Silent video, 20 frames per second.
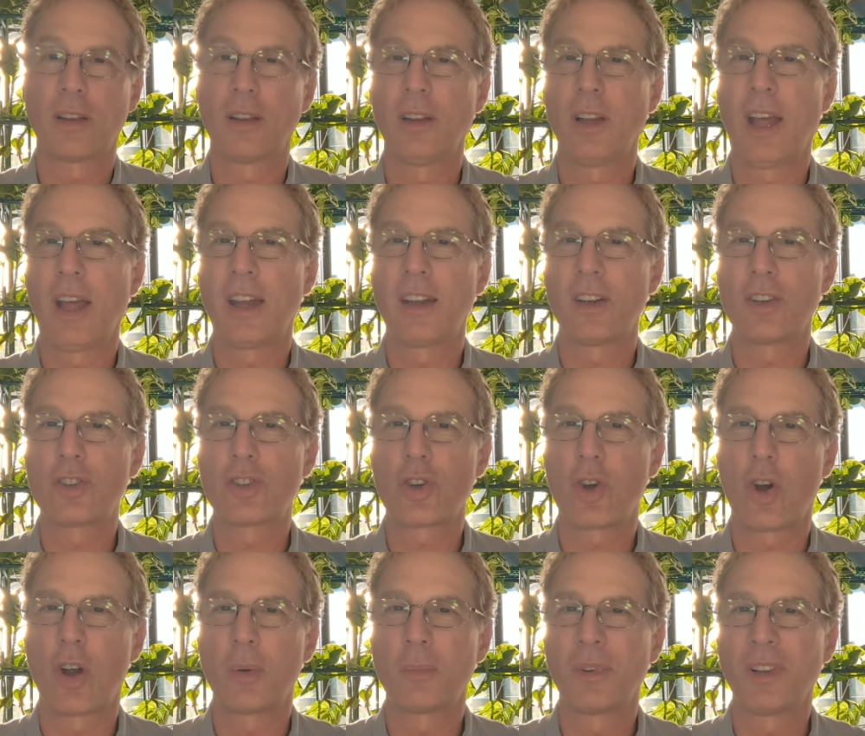led a
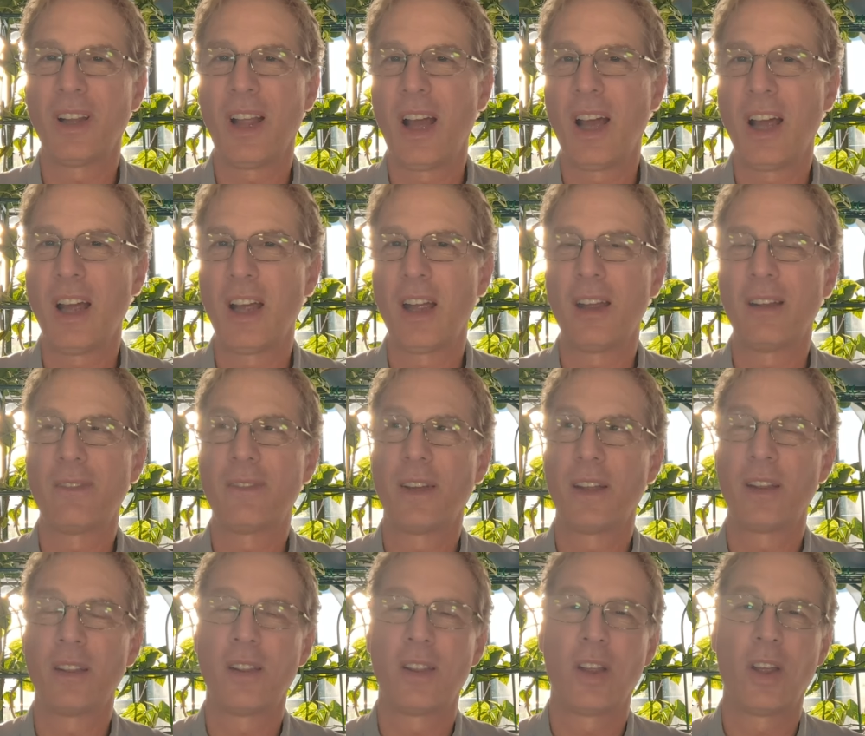charmed life
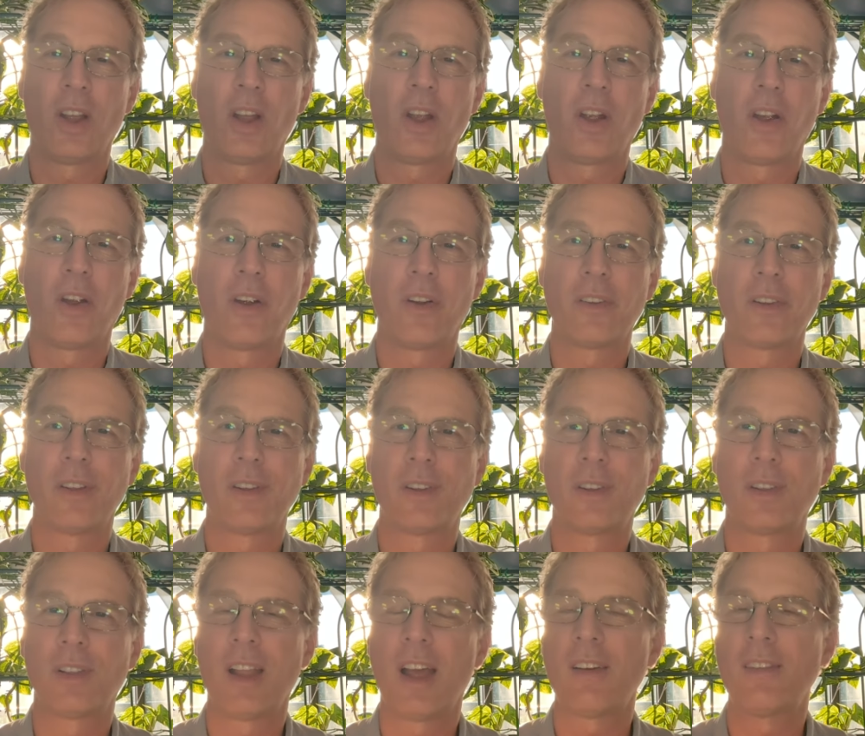and they're
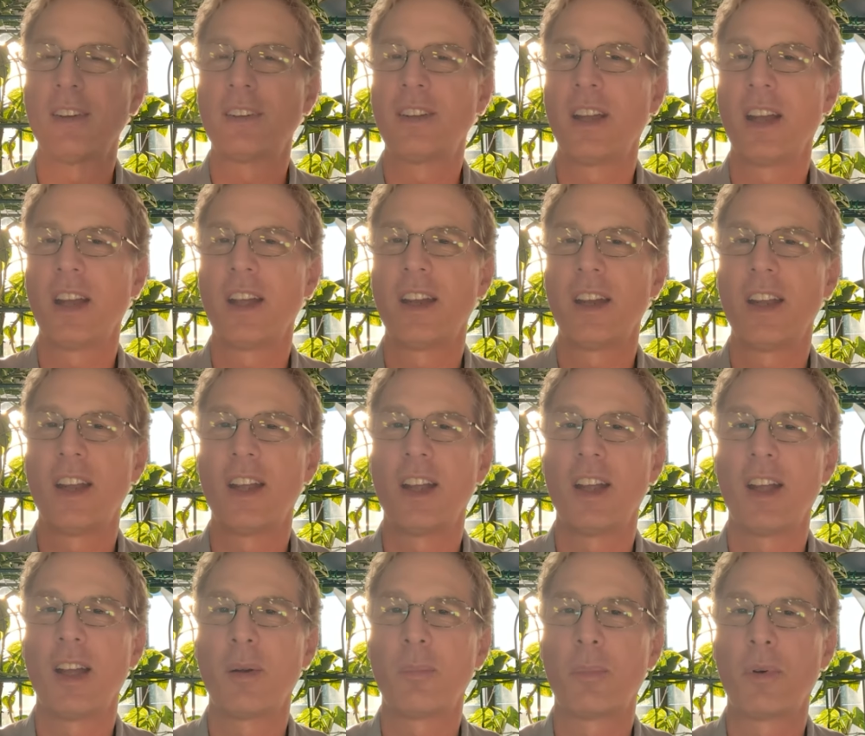just
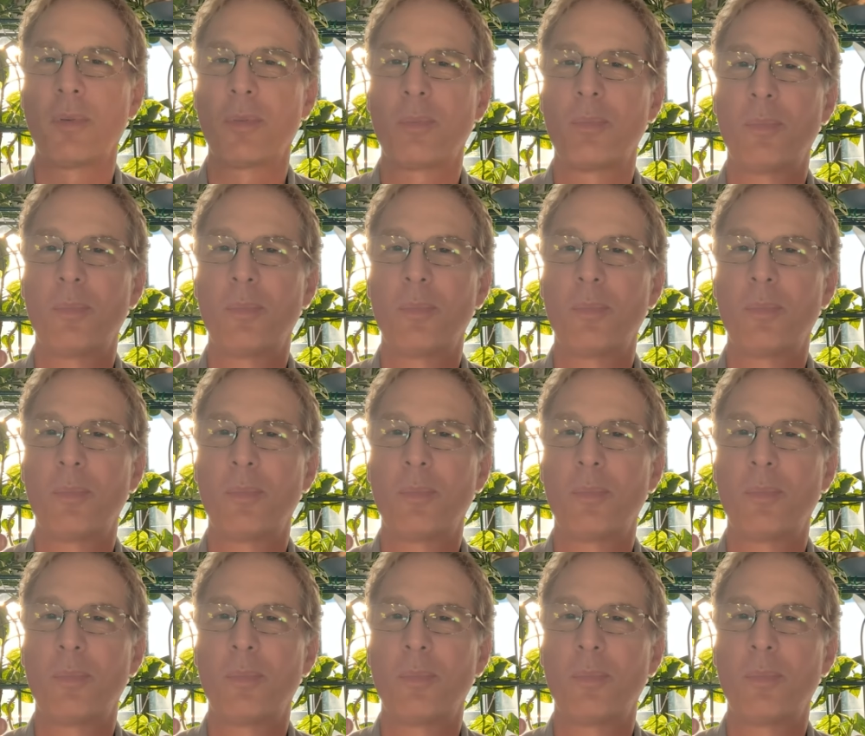levitating